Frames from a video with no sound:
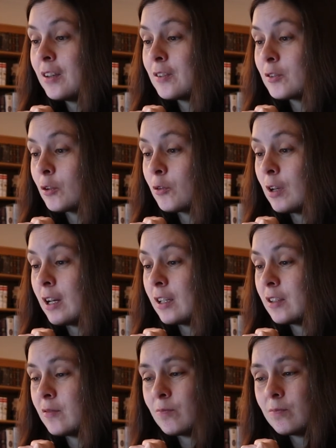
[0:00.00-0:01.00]
So
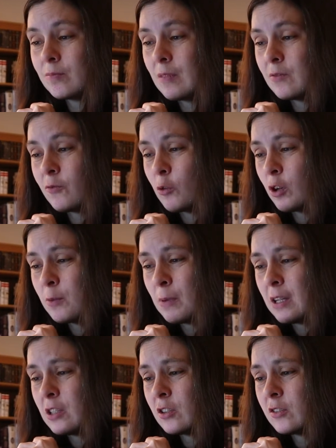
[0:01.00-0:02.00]
like 40
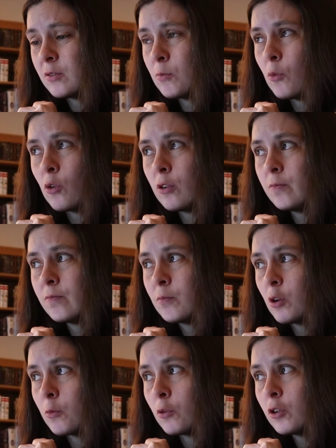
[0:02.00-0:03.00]
pages more
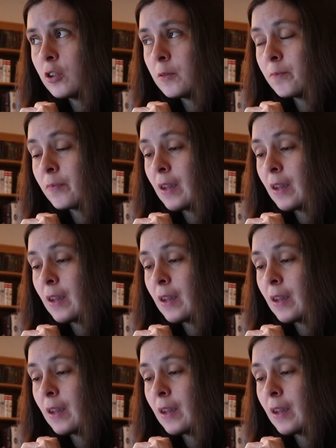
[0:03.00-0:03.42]
per book.